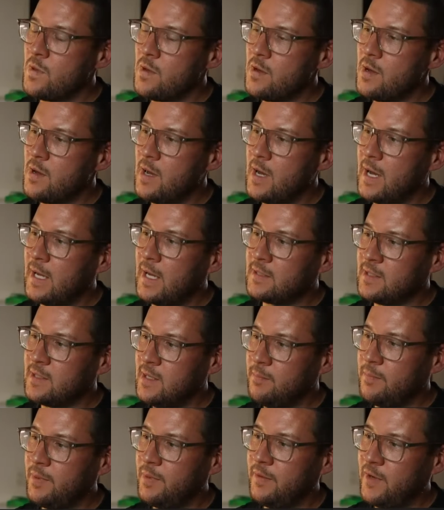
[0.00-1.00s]
a
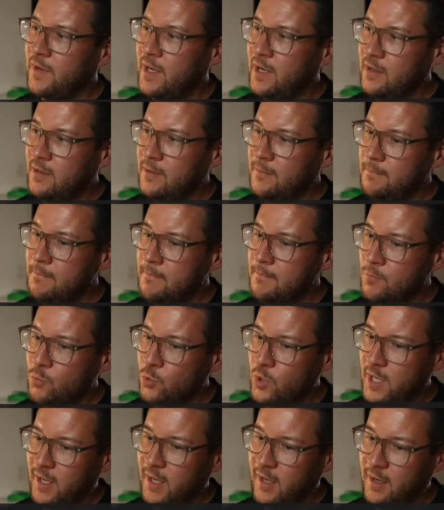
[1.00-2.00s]
simplified
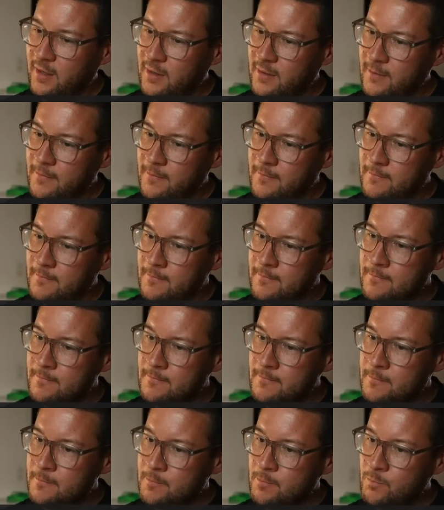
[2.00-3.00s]
way
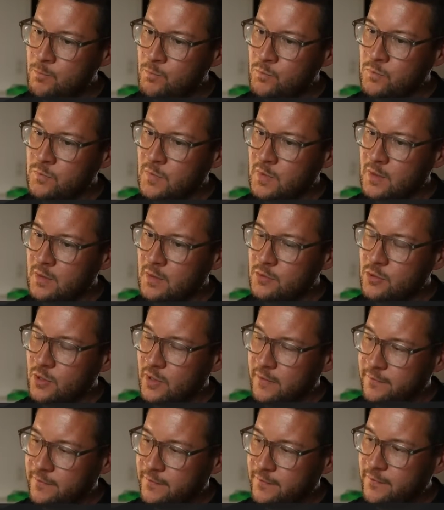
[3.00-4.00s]
to
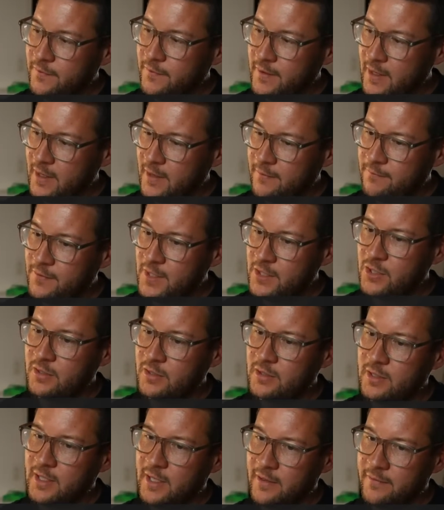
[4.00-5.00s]

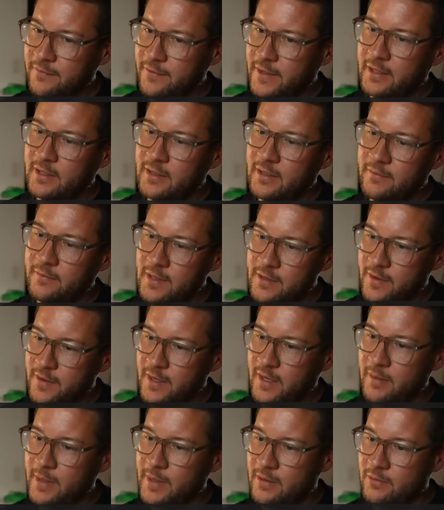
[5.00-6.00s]
efficiently and effectively think
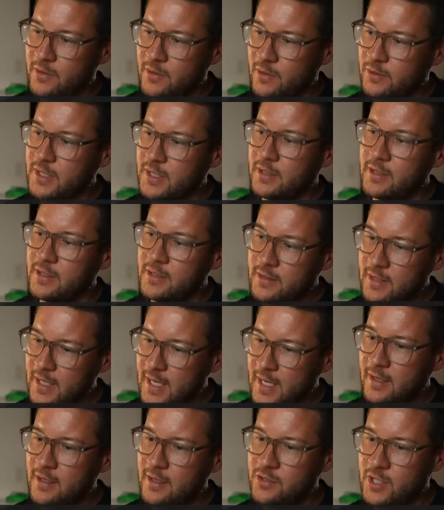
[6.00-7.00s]
about roll centers
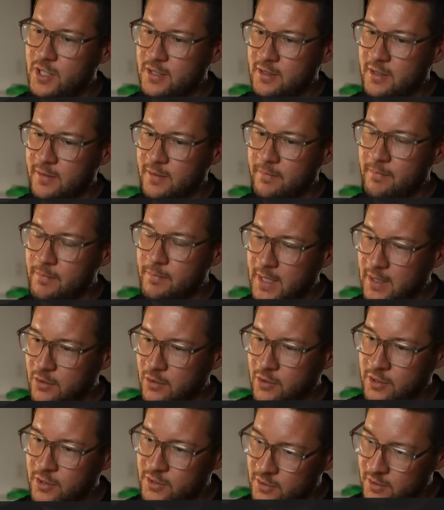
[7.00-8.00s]
and adjust them,
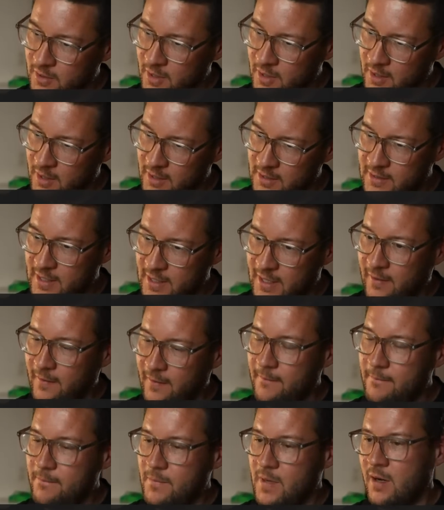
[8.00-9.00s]
because it's like
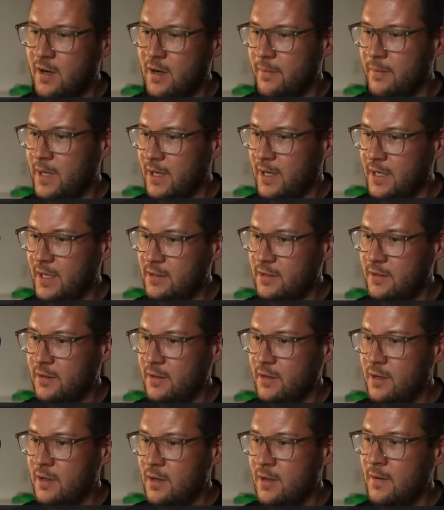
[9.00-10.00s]
the arm height,
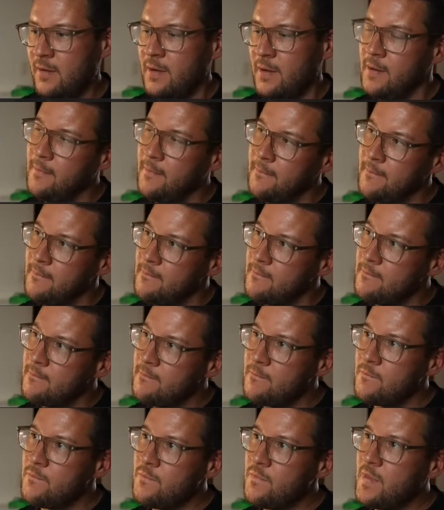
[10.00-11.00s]

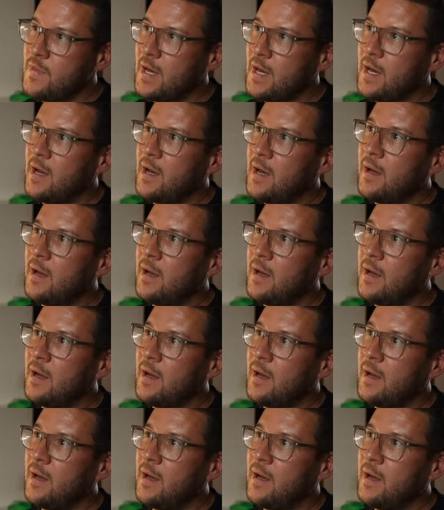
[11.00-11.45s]
the